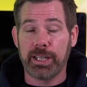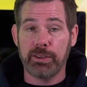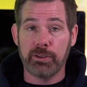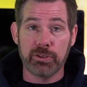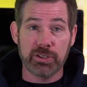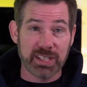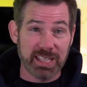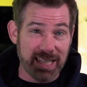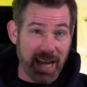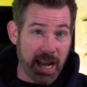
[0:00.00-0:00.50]

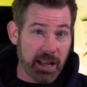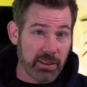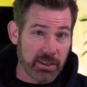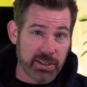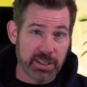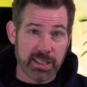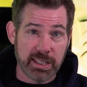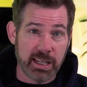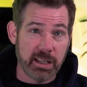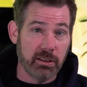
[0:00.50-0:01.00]
There's
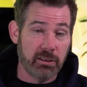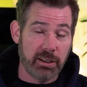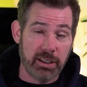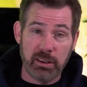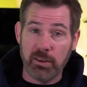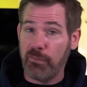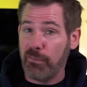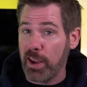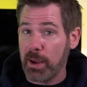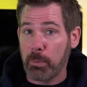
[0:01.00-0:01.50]
stainless steel in
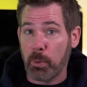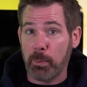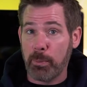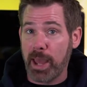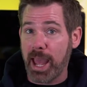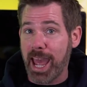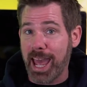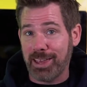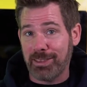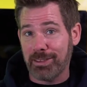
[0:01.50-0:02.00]
the vapor
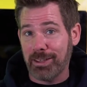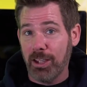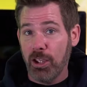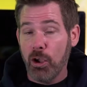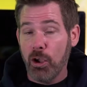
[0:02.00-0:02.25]
path,